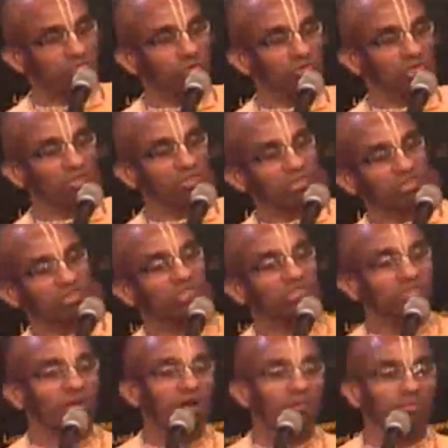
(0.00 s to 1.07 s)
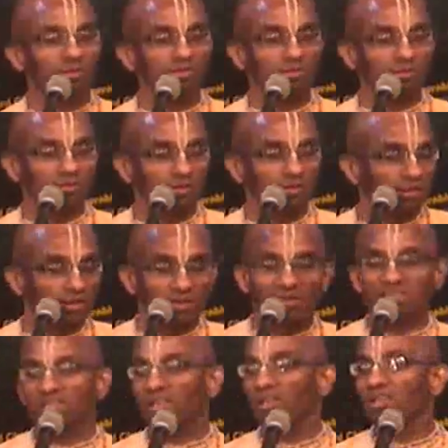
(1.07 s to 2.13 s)
book Chaitanya Shikshamrit, he
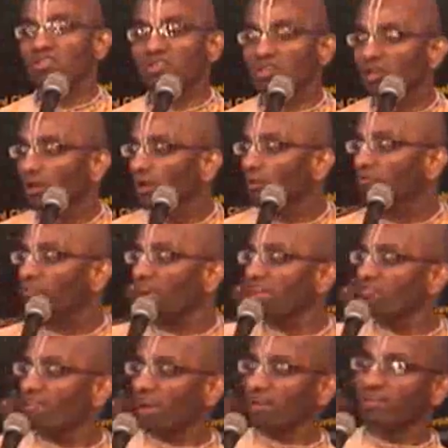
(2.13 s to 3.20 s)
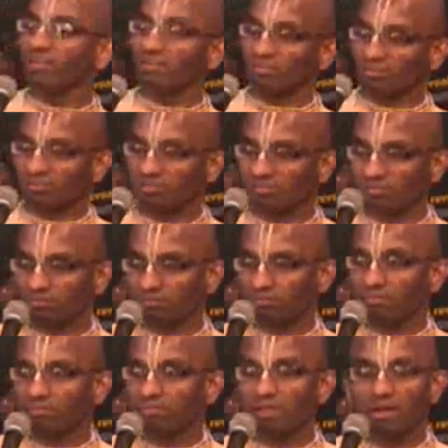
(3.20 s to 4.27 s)
says five factors
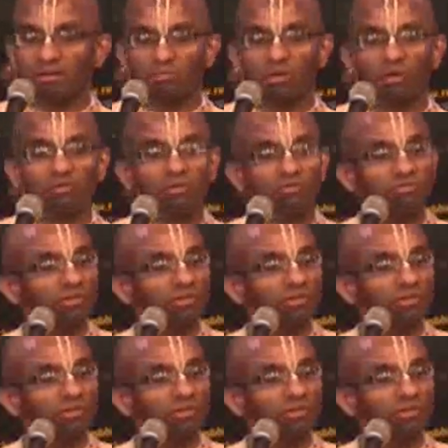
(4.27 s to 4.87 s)
that because of